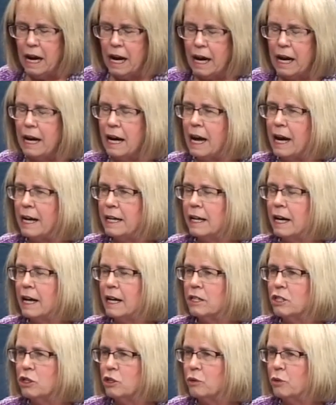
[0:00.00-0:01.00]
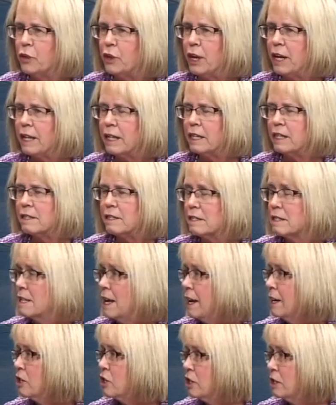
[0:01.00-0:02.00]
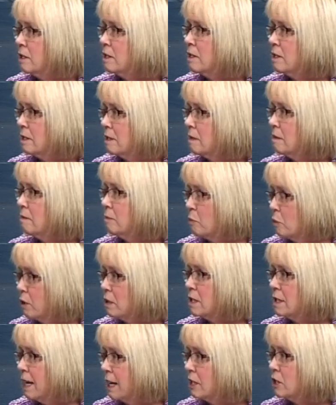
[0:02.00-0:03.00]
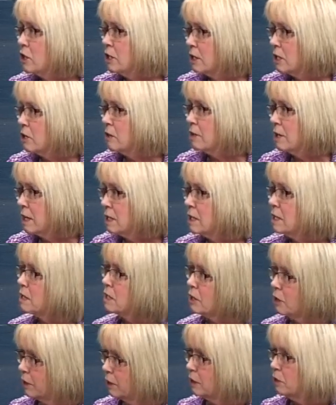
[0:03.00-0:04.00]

I do think that more sanctions are necessary,